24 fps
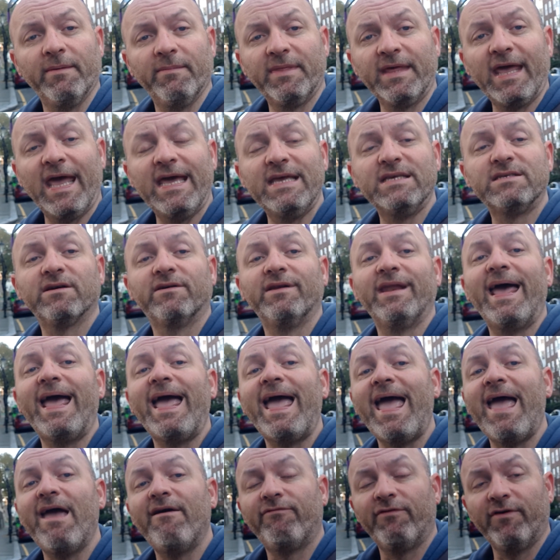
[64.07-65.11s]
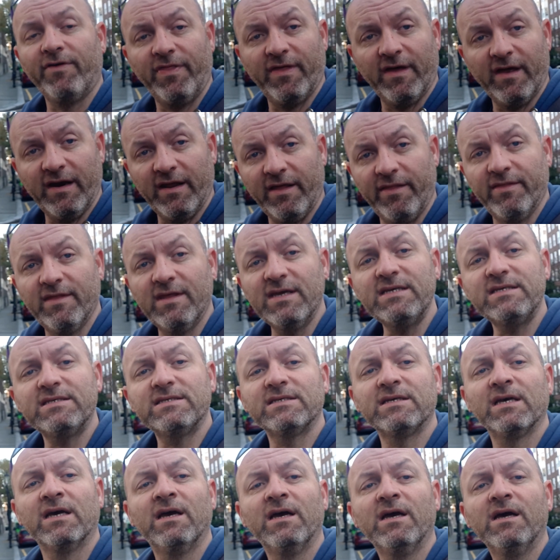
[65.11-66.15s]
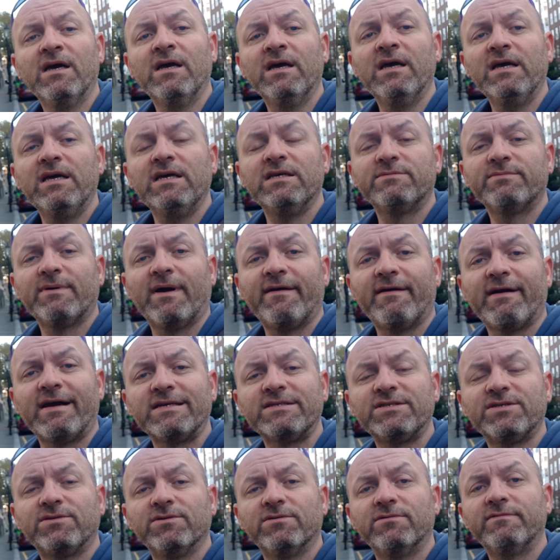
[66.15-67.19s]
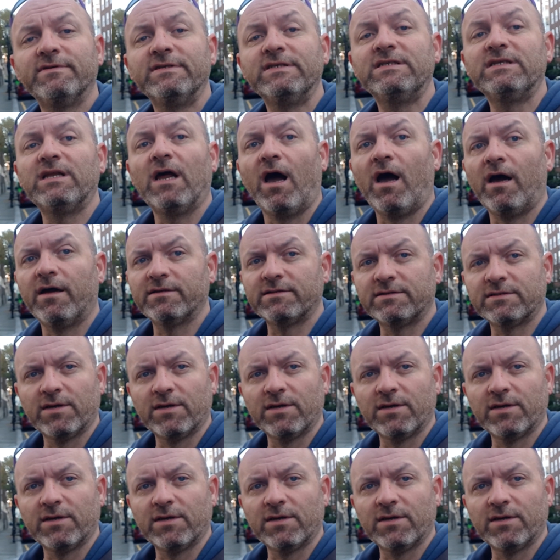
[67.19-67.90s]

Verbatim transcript: up the case on everything. And this is where our story starts.